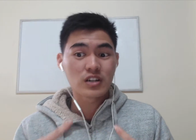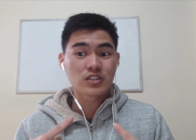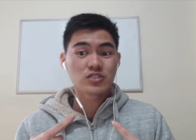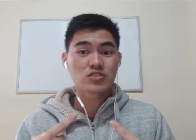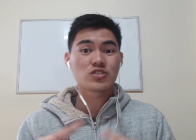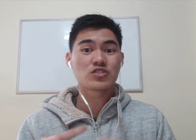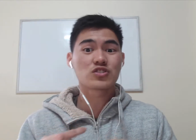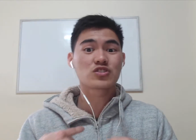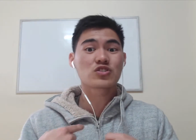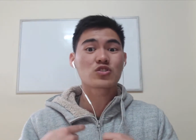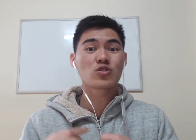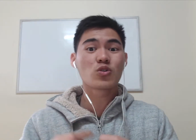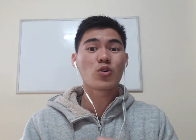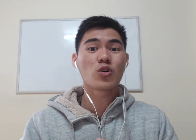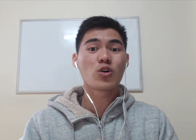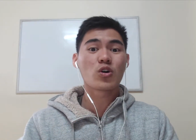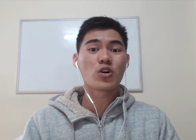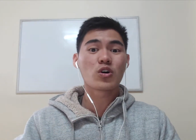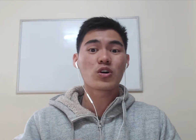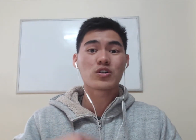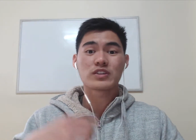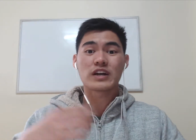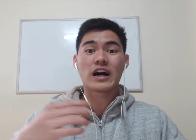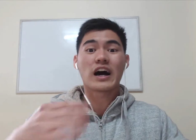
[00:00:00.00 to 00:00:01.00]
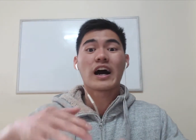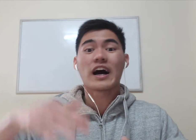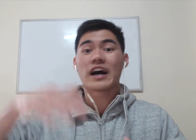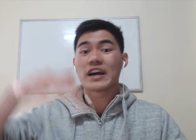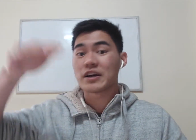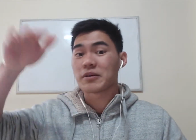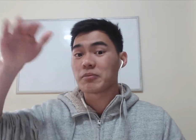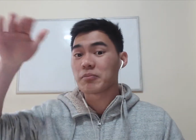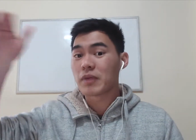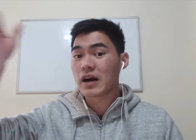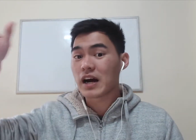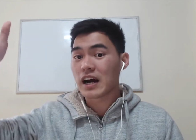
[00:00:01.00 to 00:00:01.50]
to score the
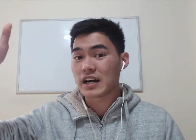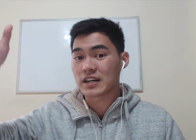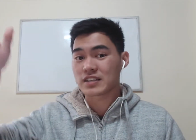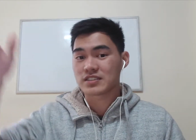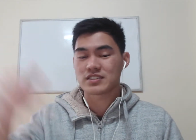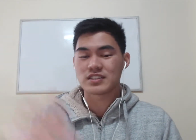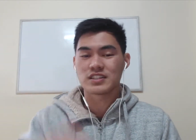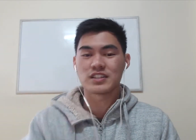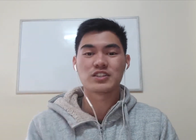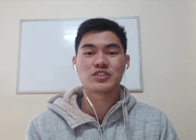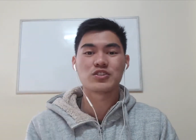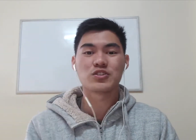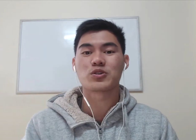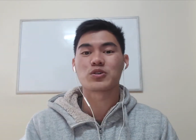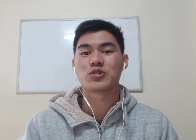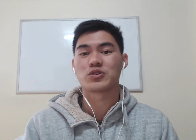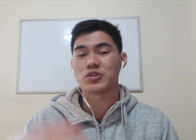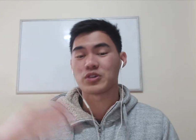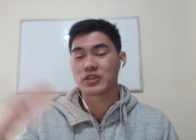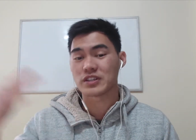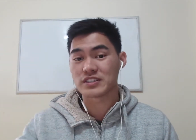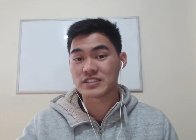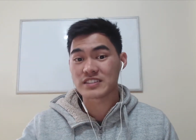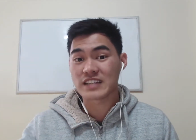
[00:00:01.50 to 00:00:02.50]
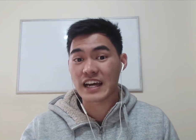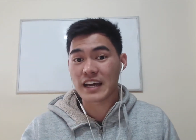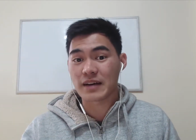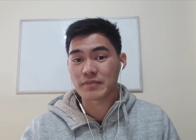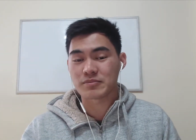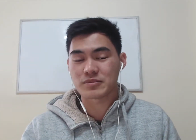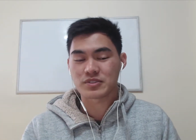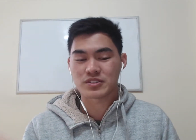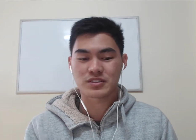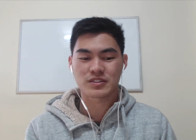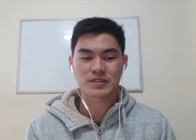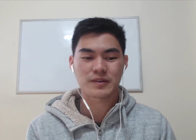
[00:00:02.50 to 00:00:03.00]
higher marks in your
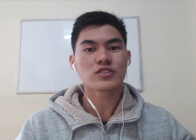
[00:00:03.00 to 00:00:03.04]
exams.